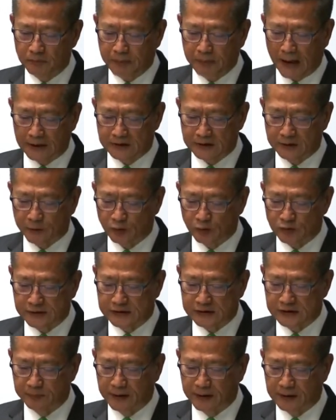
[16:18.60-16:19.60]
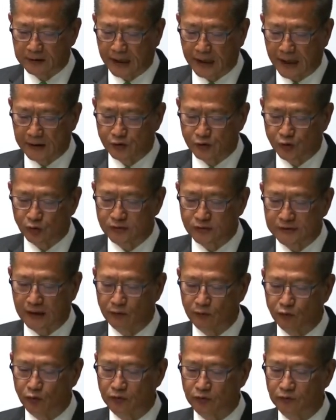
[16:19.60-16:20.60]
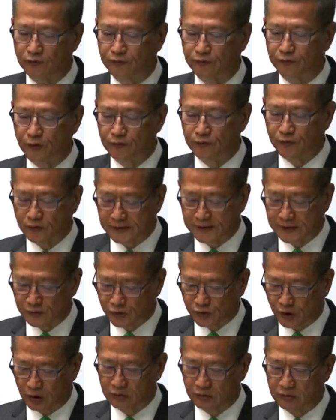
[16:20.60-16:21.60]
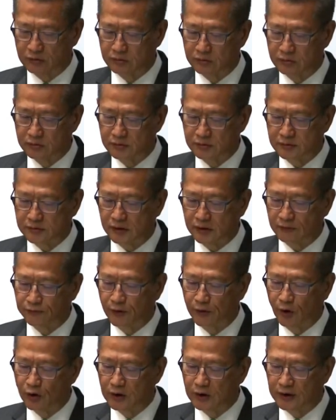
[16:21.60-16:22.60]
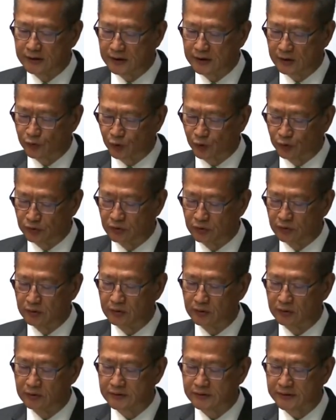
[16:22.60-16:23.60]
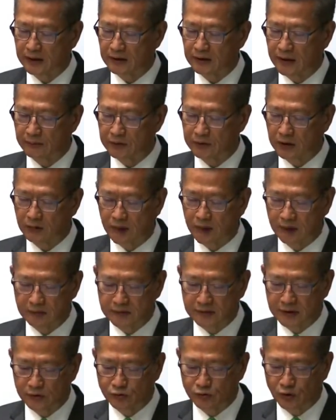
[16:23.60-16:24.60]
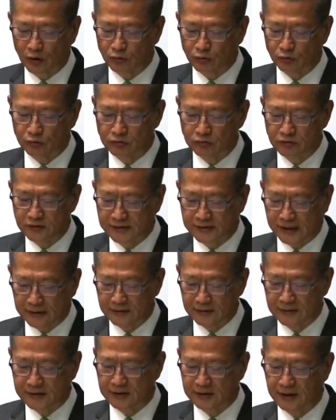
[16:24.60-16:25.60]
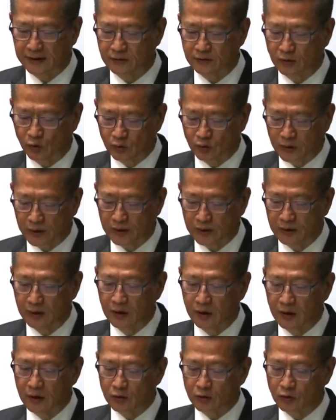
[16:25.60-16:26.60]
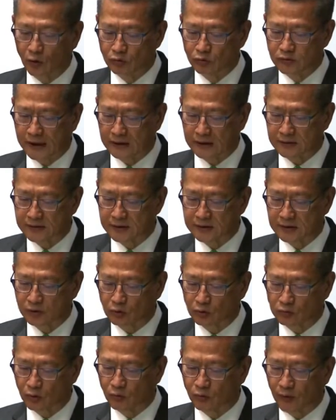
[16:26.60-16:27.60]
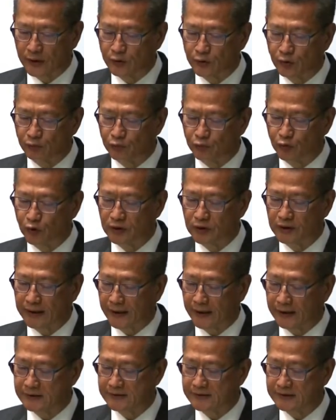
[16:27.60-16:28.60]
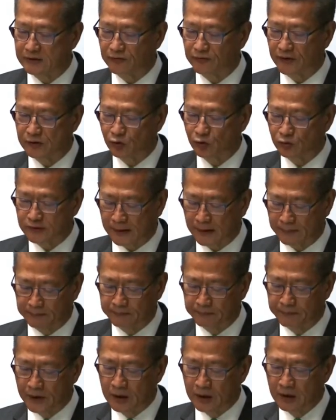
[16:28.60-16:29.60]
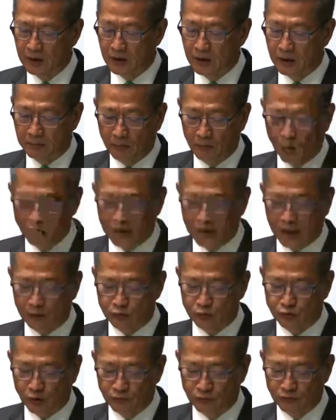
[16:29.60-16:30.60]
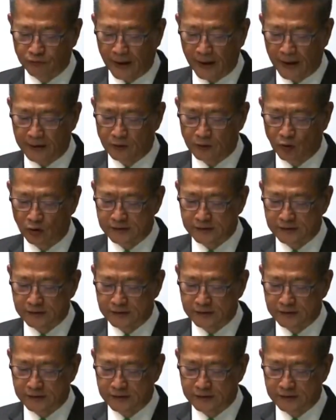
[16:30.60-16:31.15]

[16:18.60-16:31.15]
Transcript: It is the government's top priority to contain the epidemic so that businesses and the public can be back to their daily routines. A high-level steering committee cum command center led by the chief executive was set up in January 2020